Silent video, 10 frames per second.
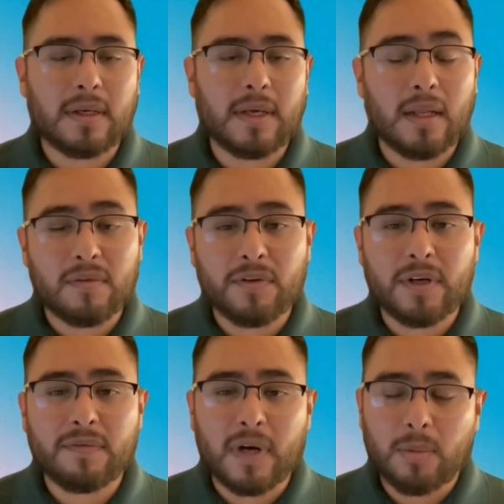California
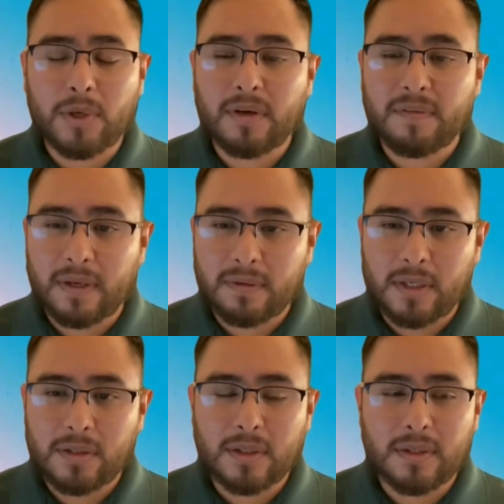Farm Worker
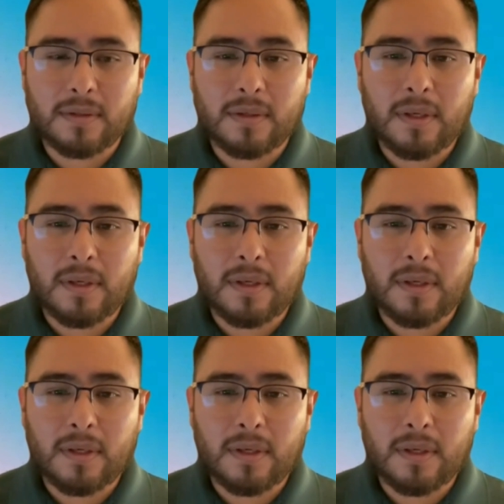Foundation,